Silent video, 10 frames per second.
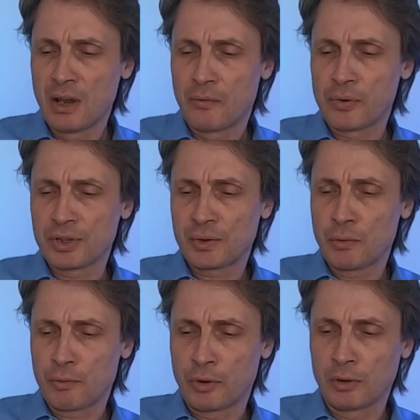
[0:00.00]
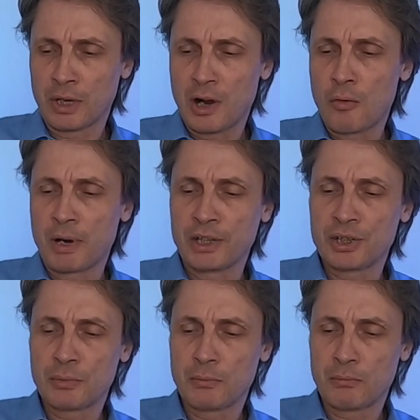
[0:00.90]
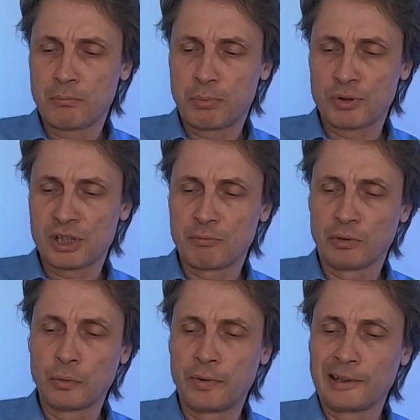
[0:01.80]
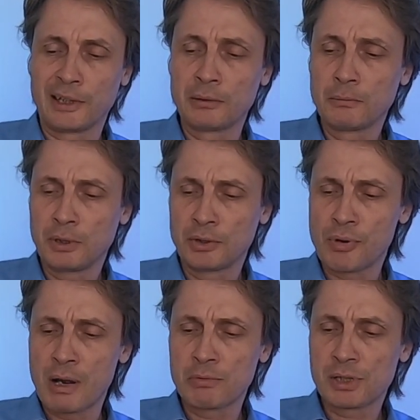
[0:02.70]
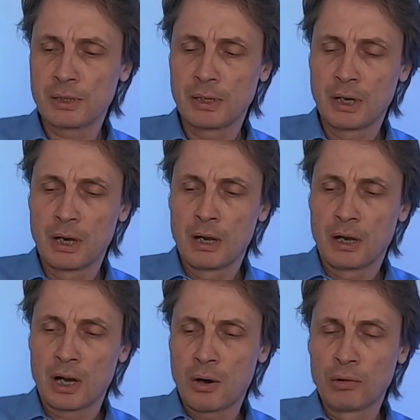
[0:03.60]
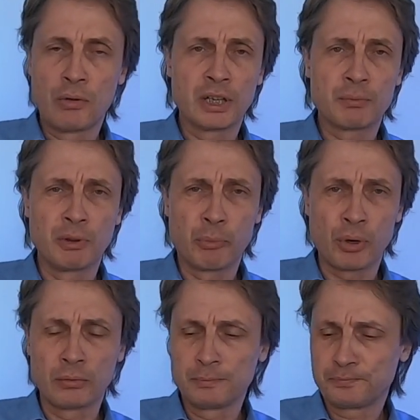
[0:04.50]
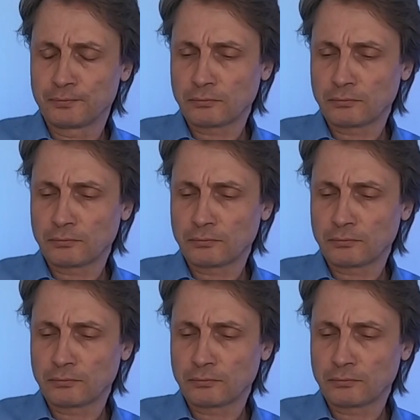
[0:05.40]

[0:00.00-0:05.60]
First of all, how much possible to fill in grams, how long it will burn,